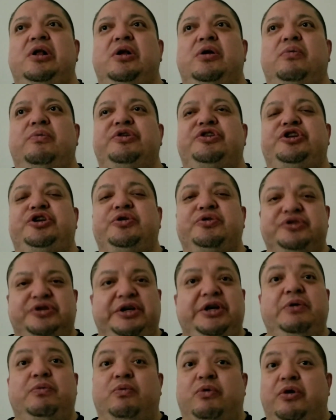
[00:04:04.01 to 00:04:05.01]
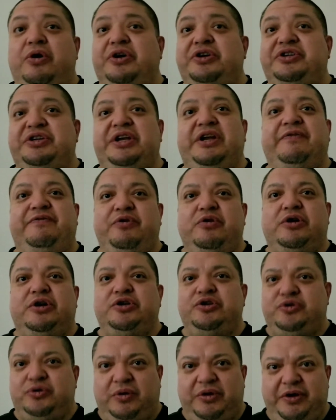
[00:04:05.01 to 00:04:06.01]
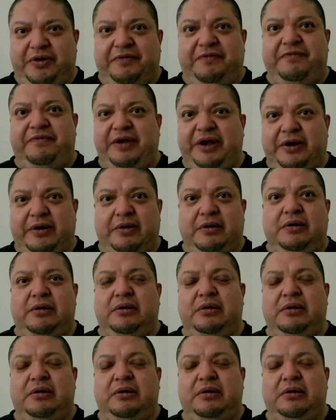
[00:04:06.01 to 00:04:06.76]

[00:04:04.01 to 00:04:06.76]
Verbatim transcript: which usually works if you control your fear.